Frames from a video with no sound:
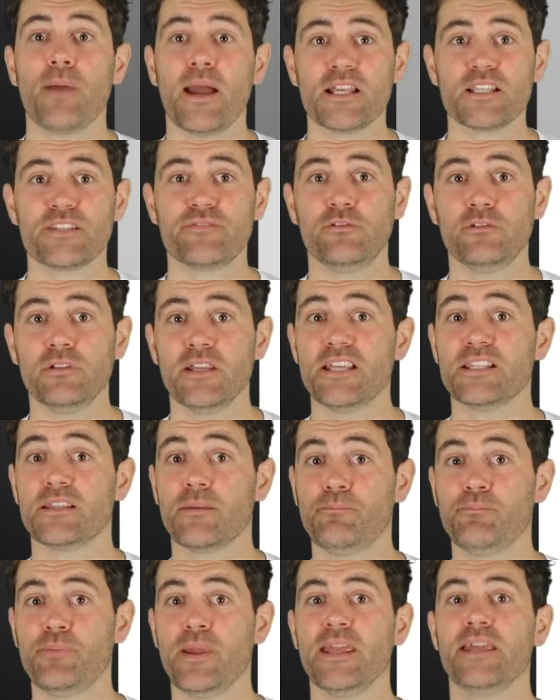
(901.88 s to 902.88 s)
Paxful is
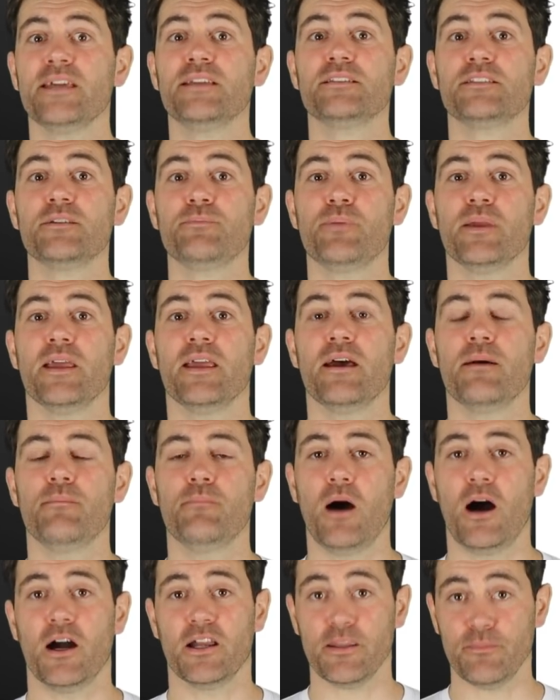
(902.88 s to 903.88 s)
a peer-to-peer -peer
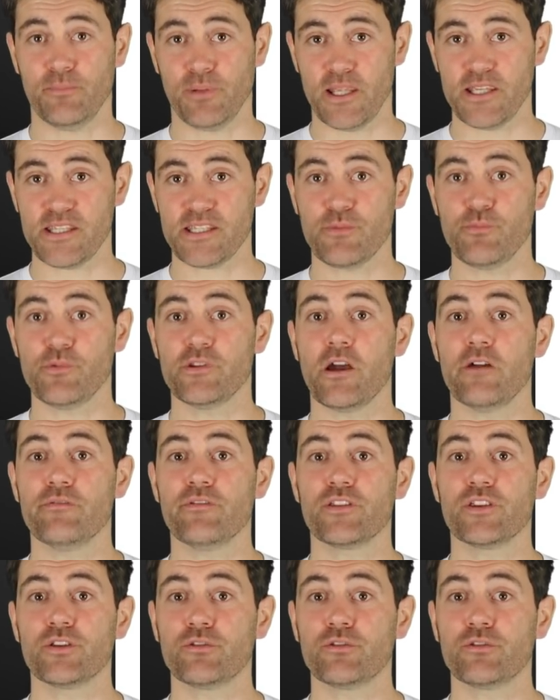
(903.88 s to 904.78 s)
marketplace with over